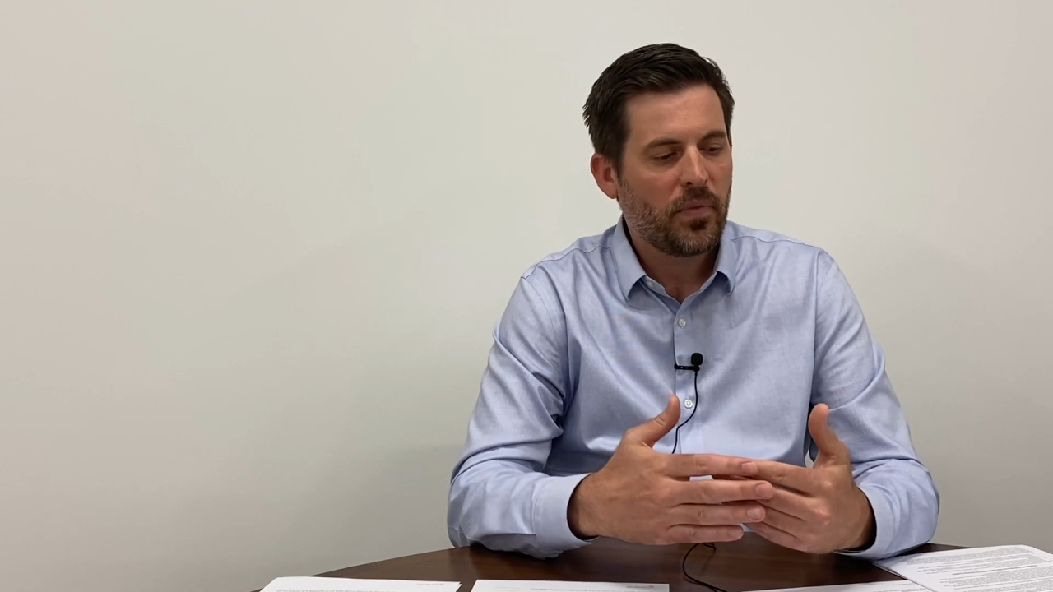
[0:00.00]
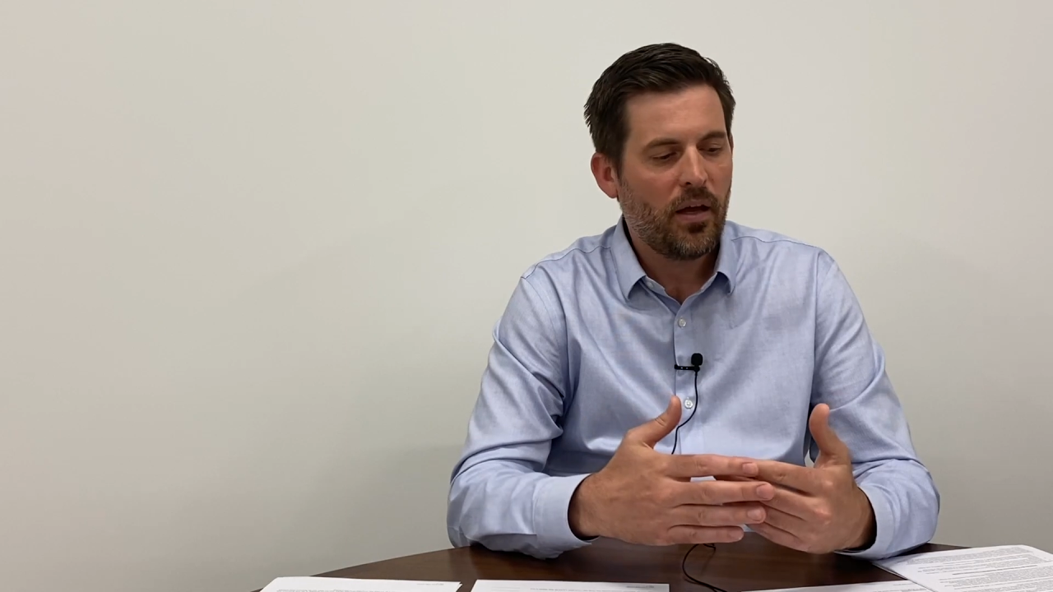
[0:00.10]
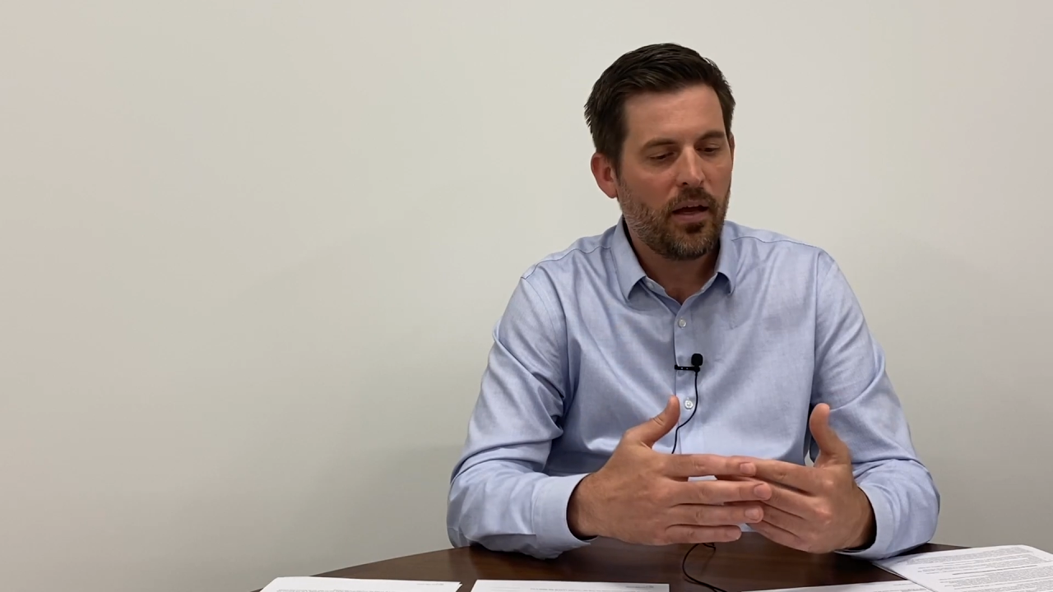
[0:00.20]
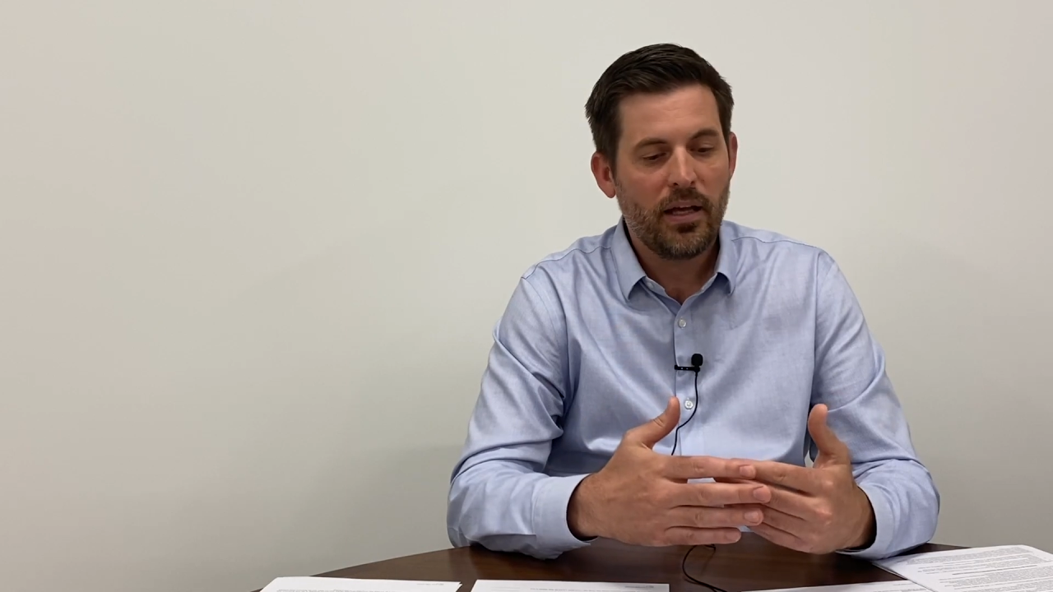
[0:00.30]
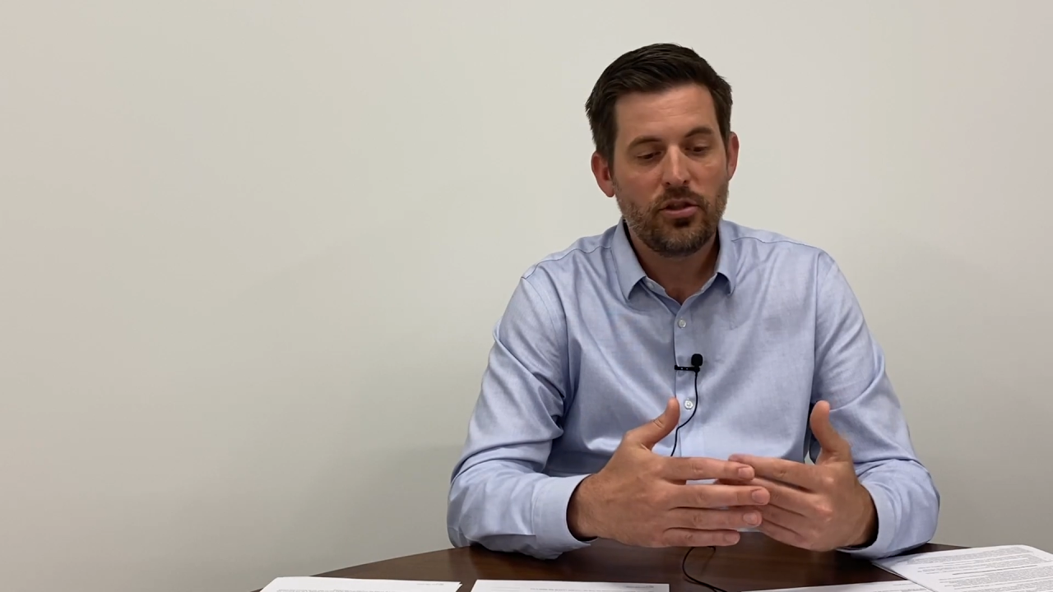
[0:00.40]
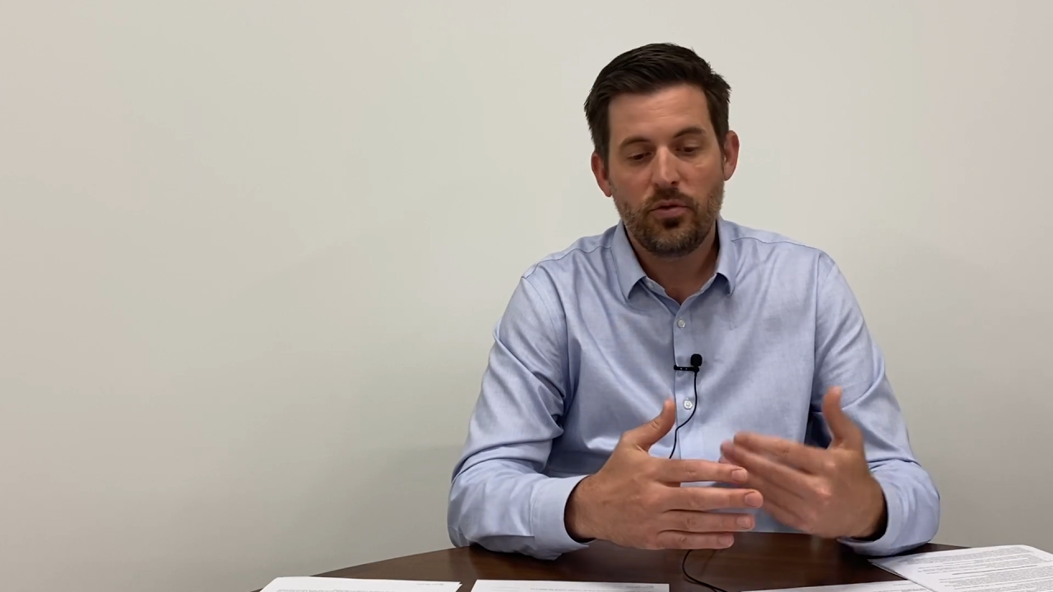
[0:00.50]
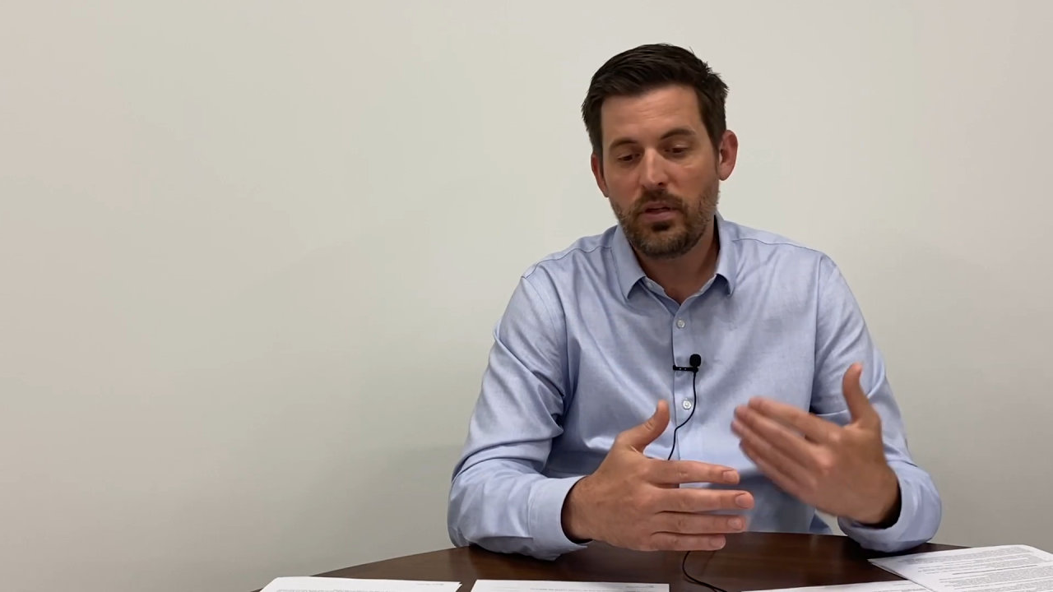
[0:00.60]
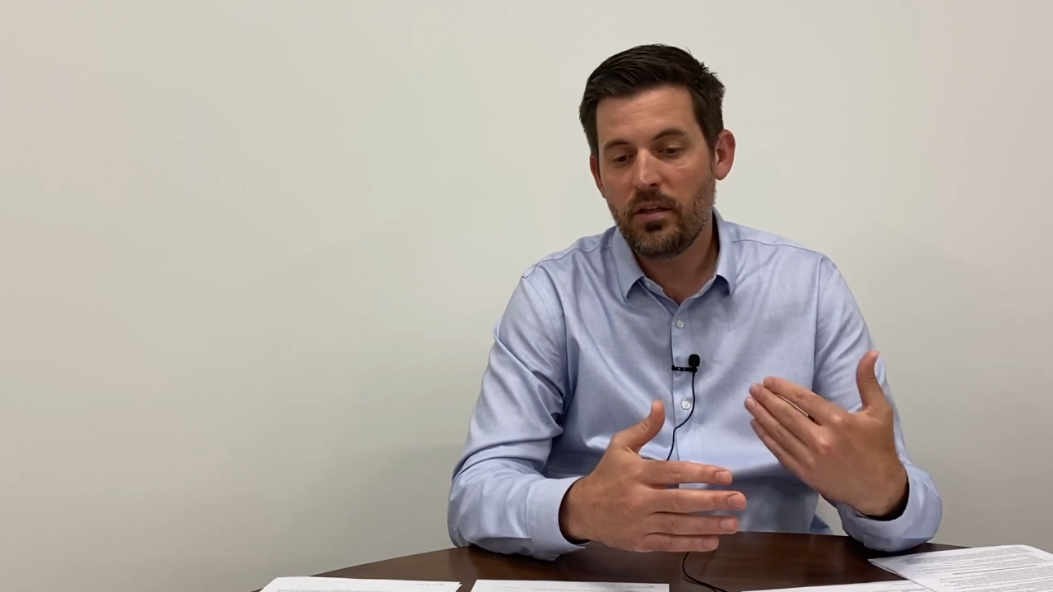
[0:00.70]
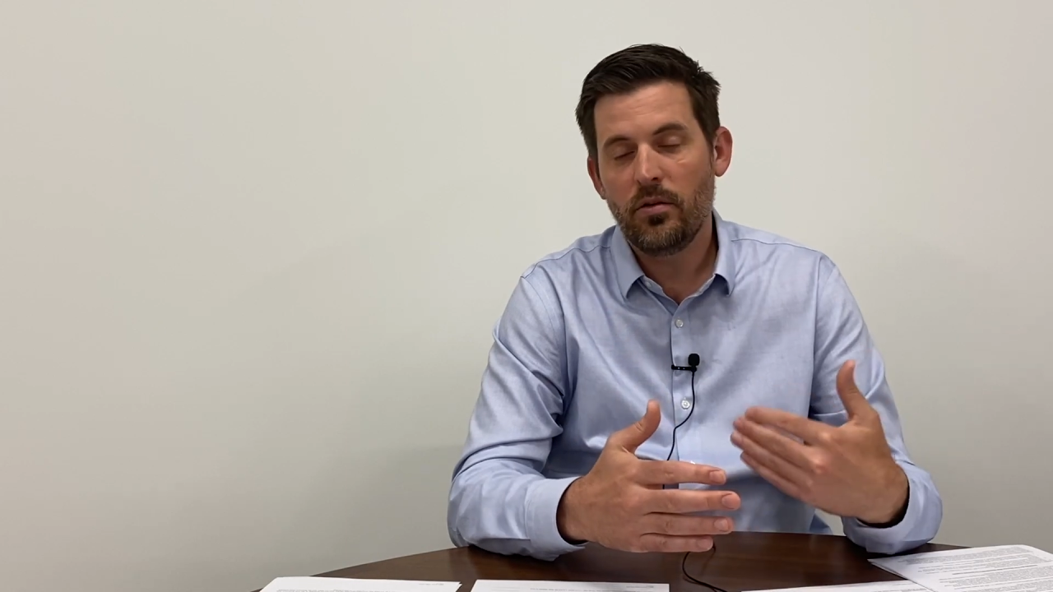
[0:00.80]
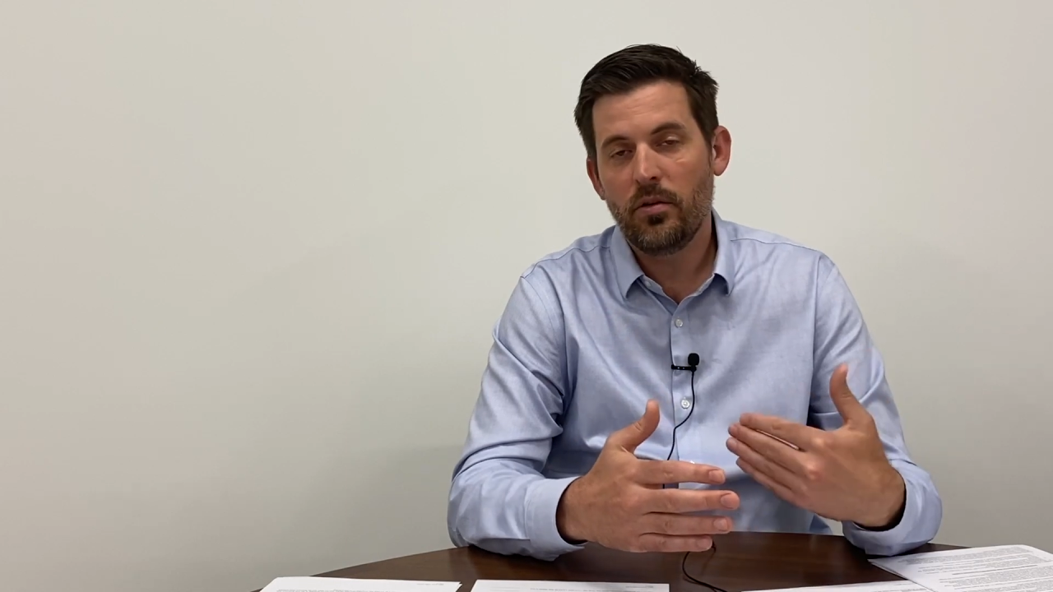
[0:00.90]
as you
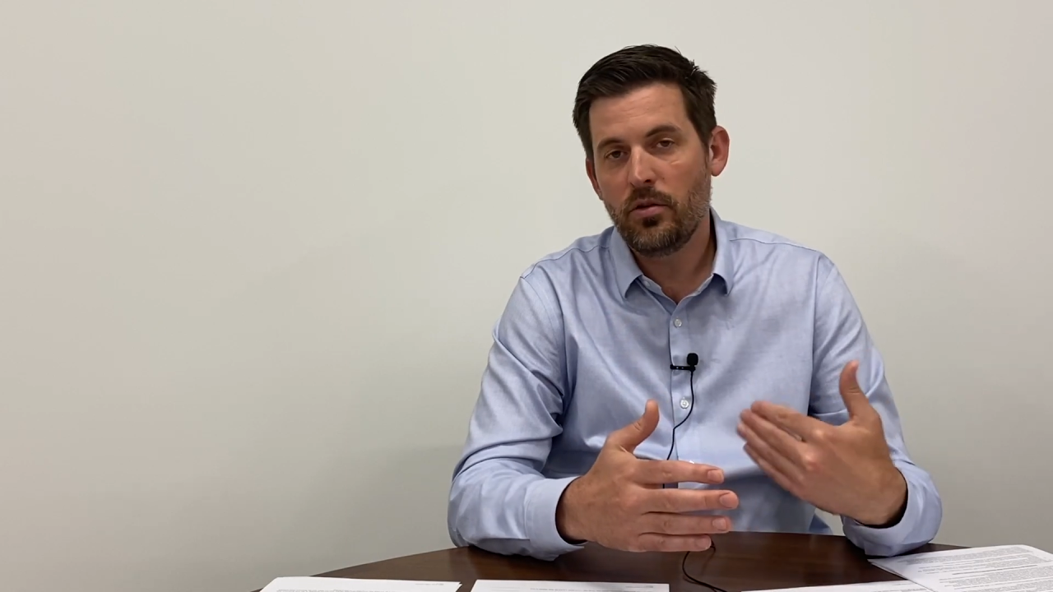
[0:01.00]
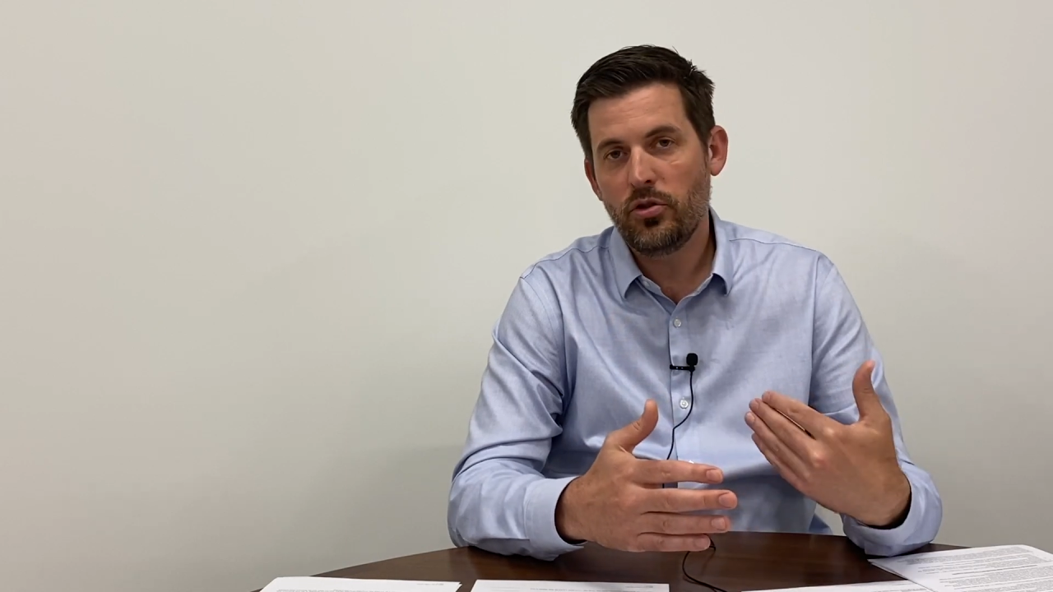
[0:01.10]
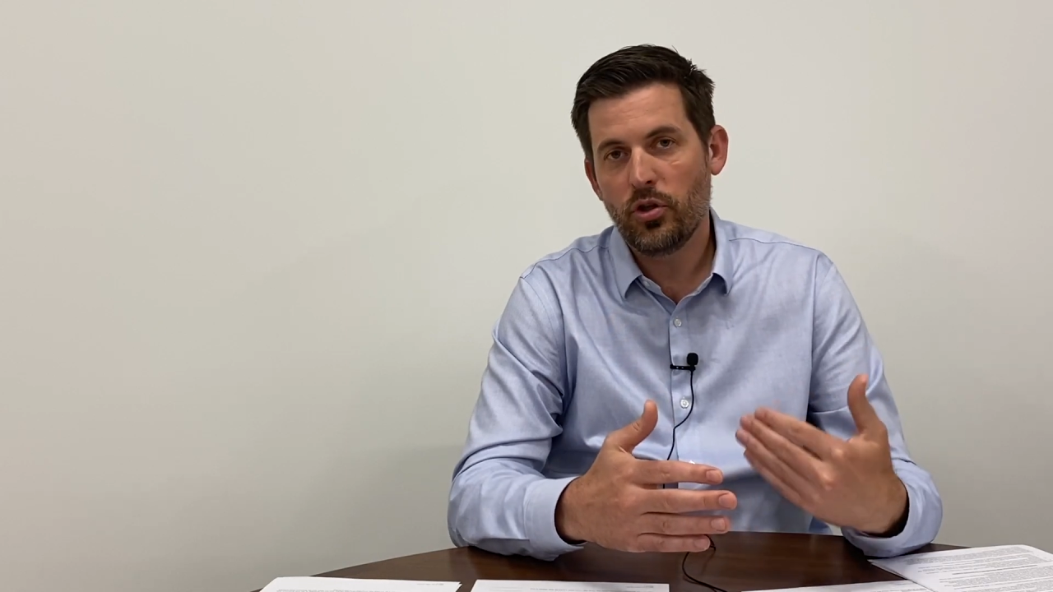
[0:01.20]
did